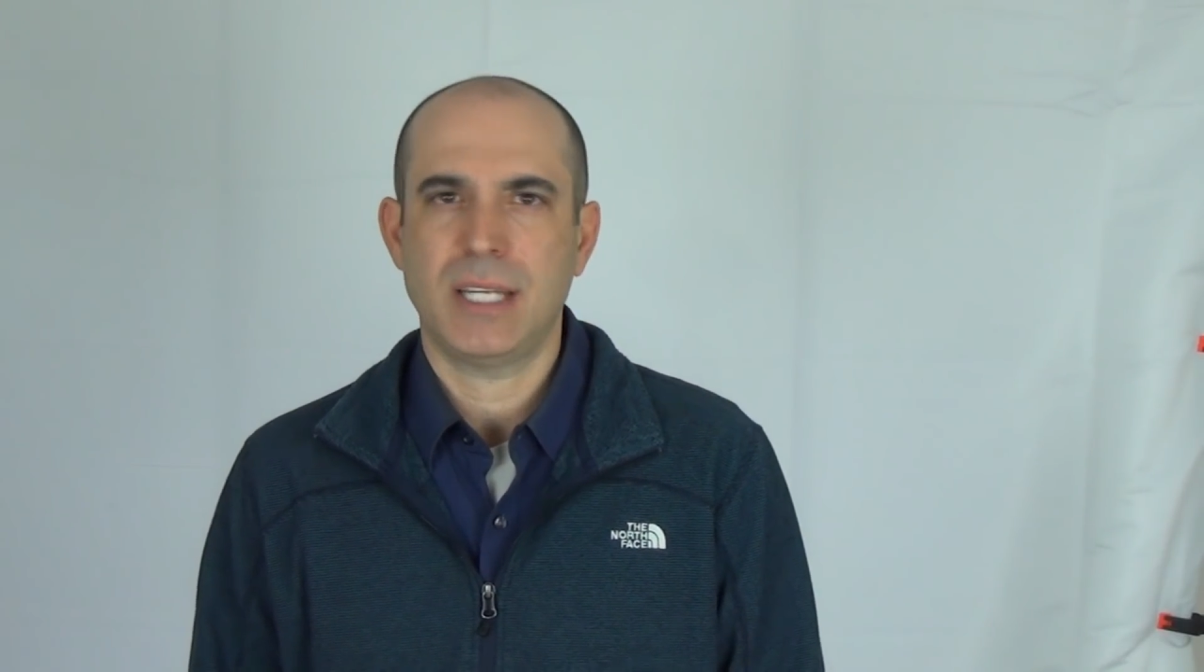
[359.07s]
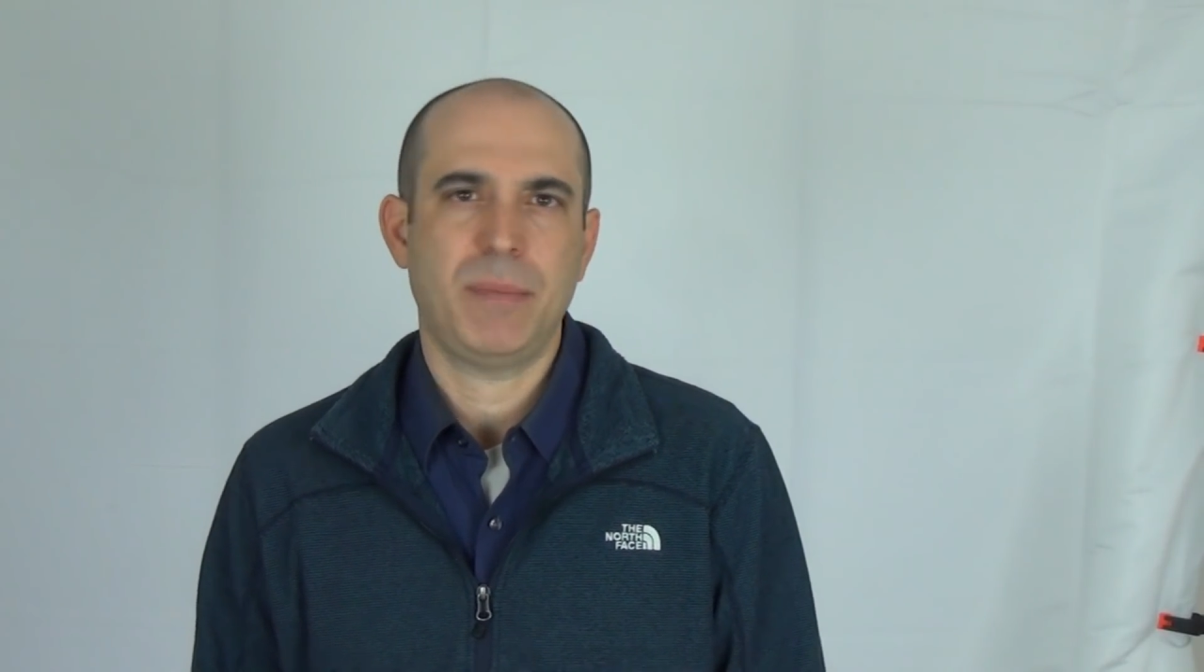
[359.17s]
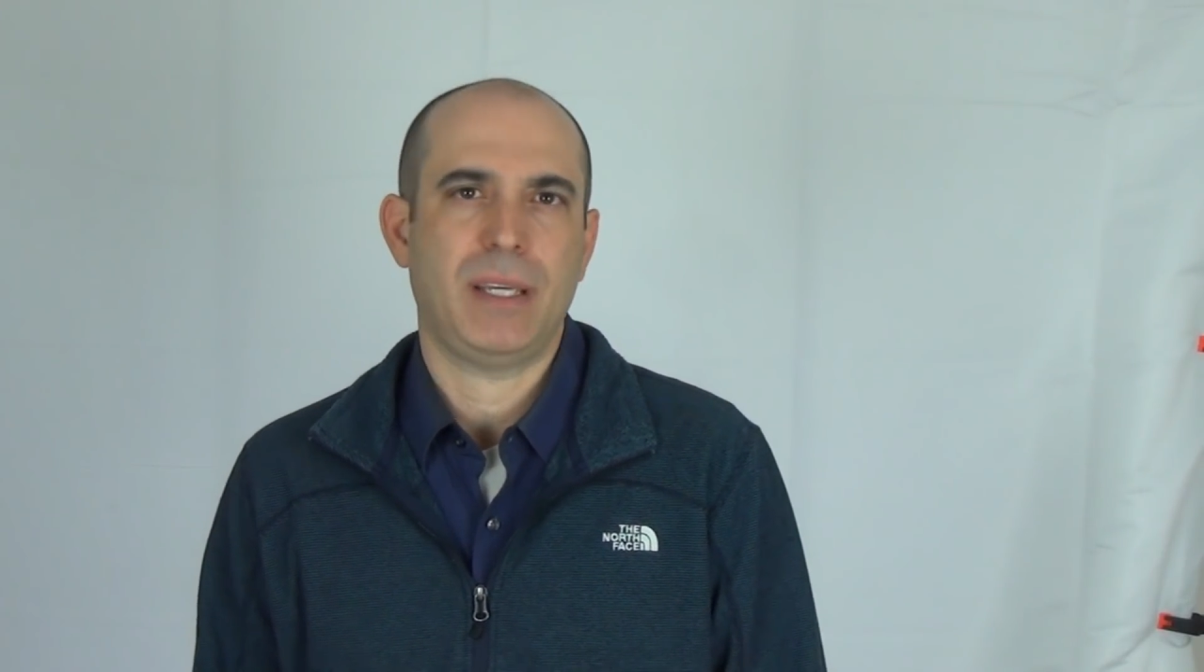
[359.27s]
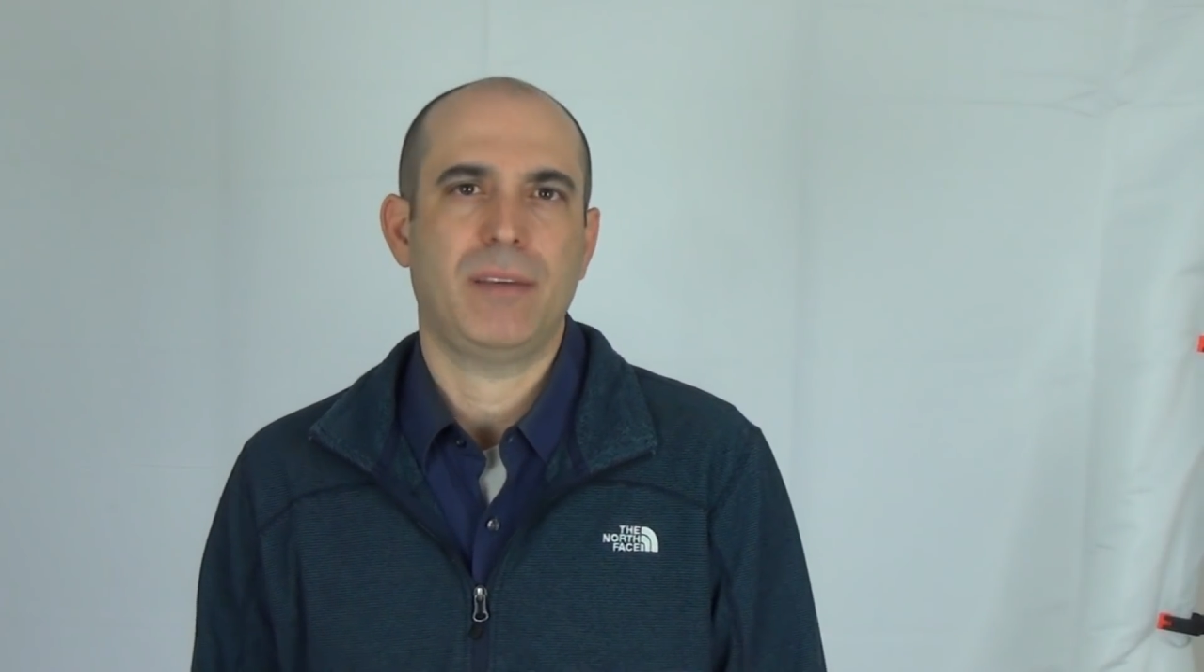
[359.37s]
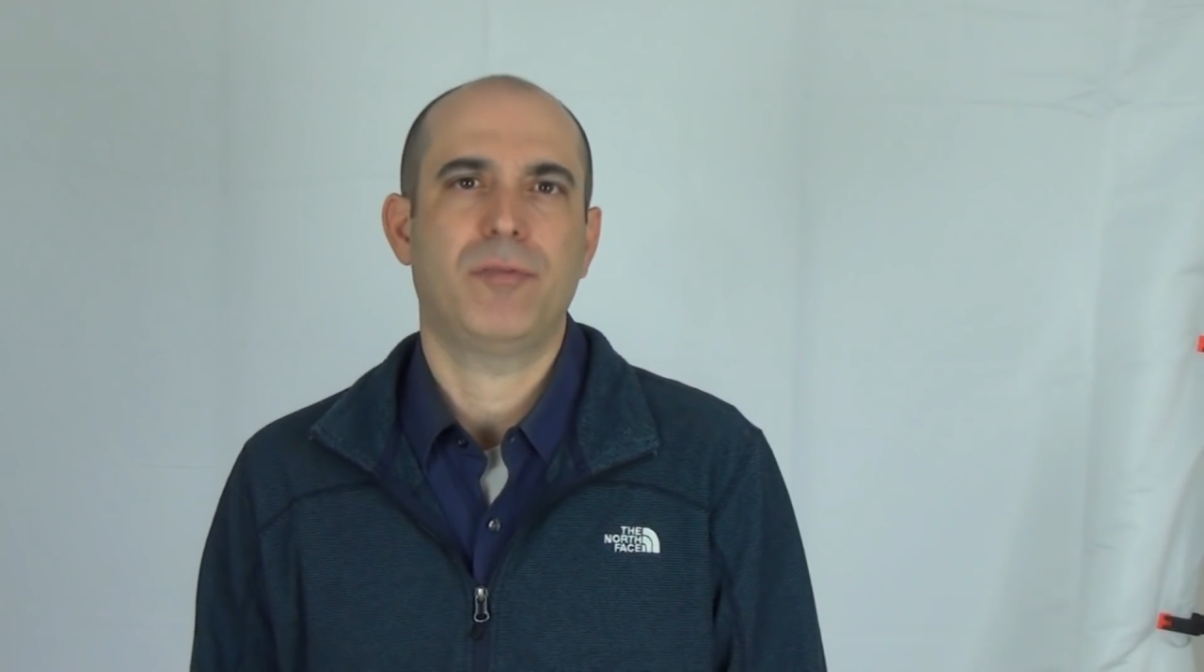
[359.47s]

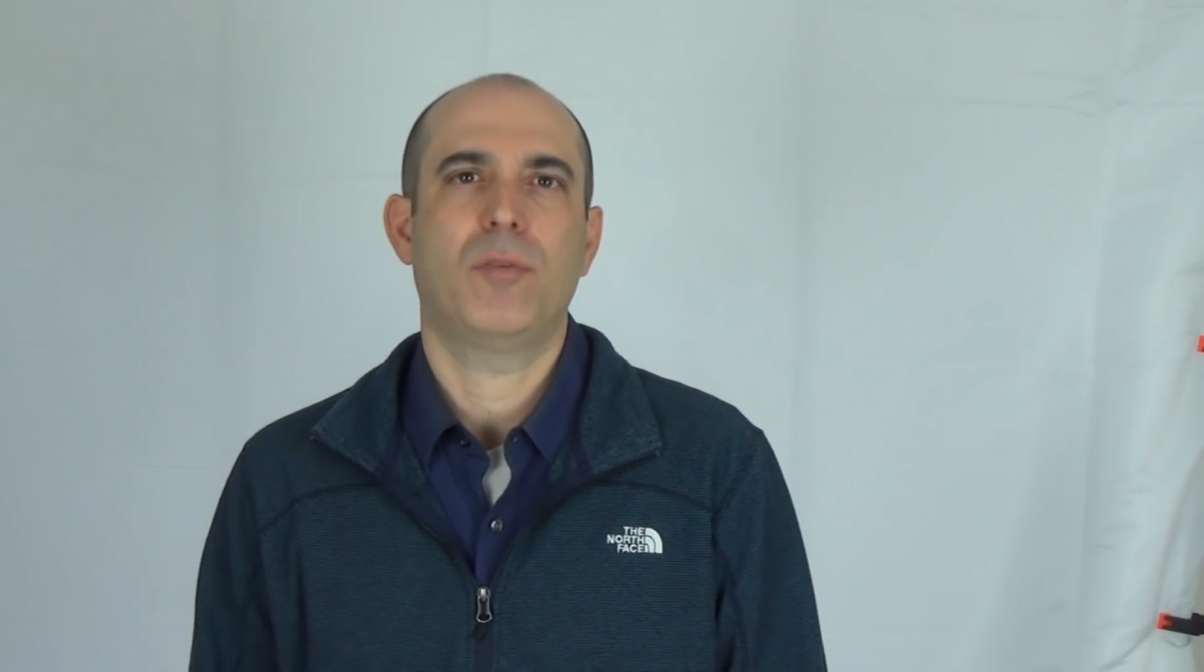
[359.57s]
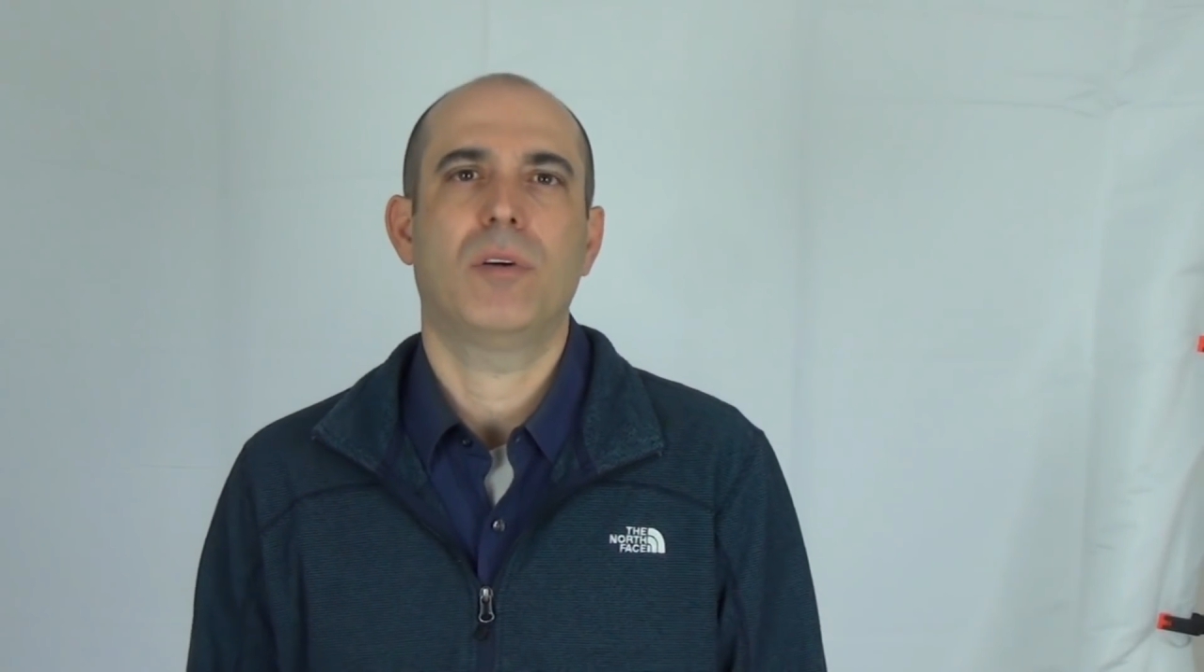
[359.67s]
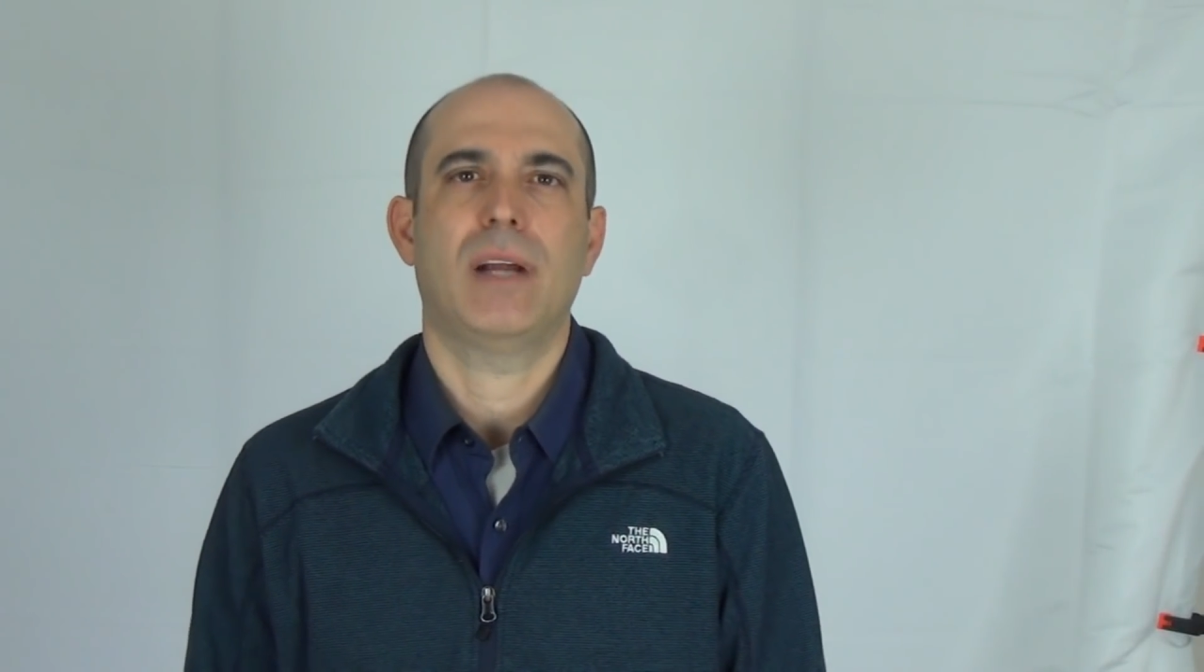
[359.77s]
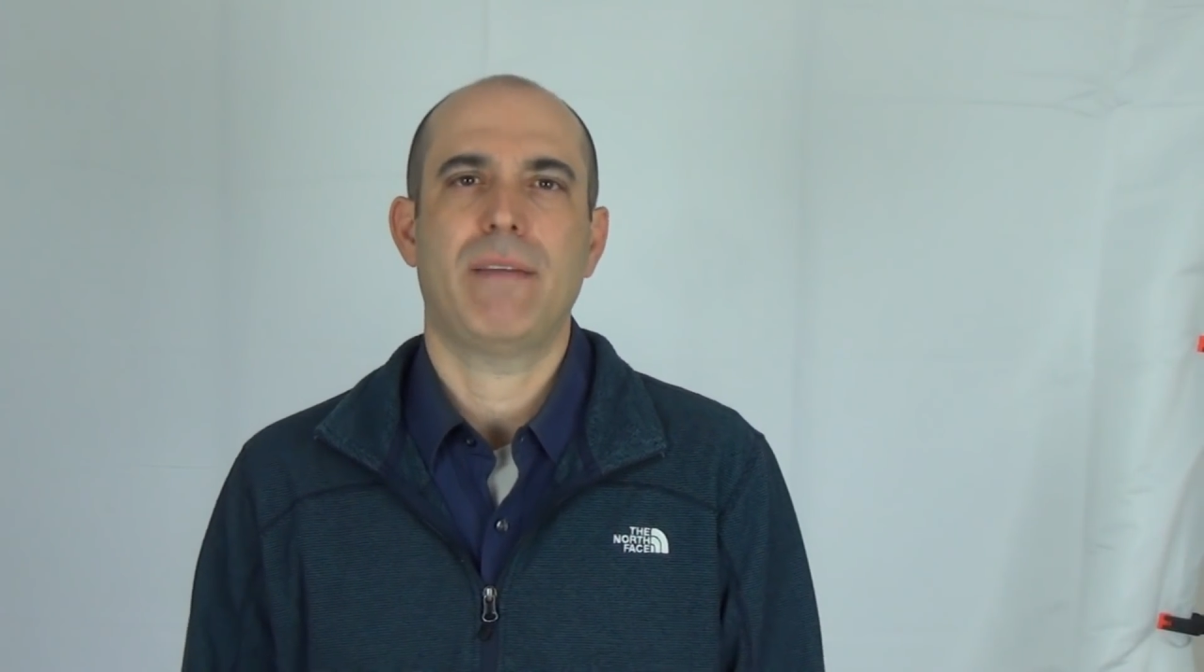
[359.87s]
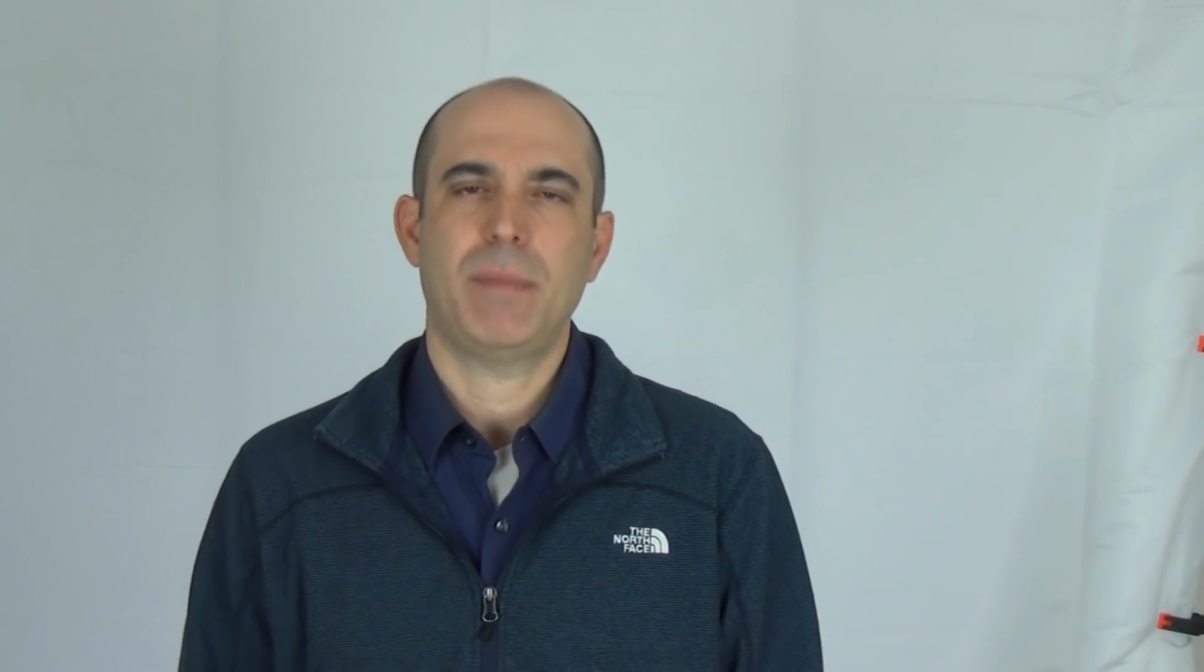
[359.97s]
Tibby
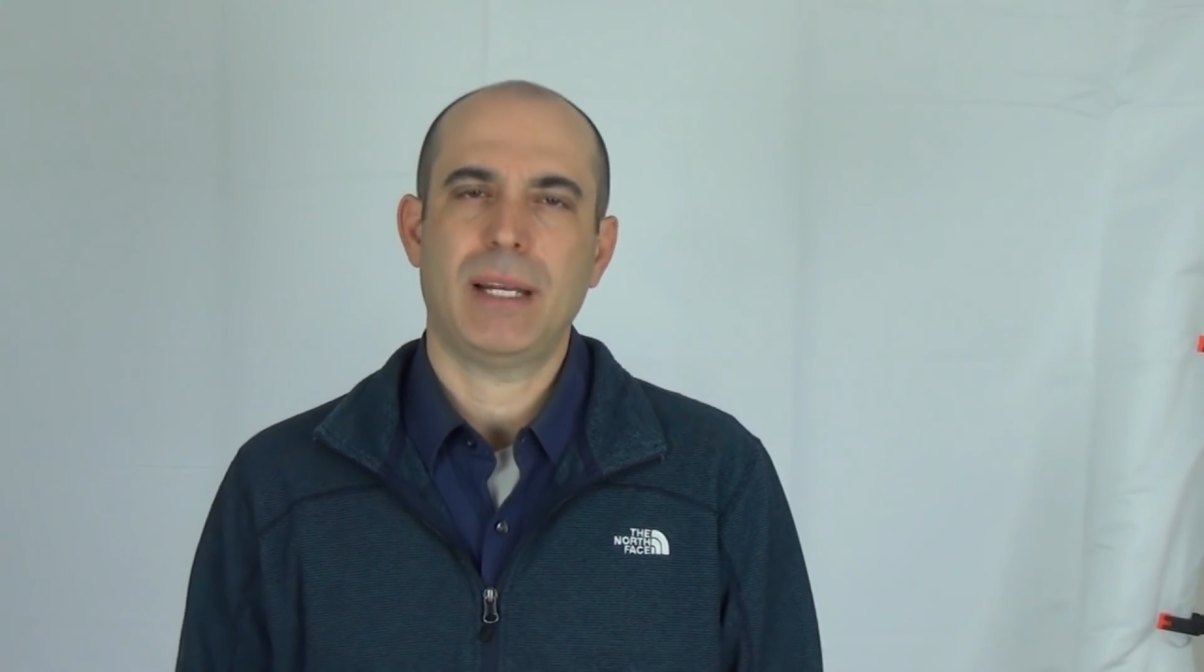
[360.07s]
for heavy